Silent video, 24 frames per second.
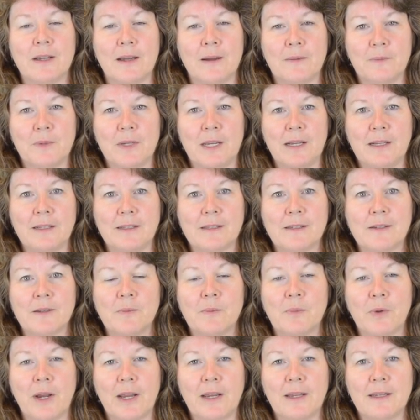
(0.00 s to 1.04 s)
updates could
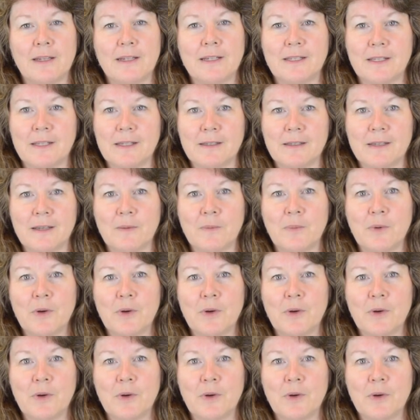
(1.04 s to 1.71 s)
break existing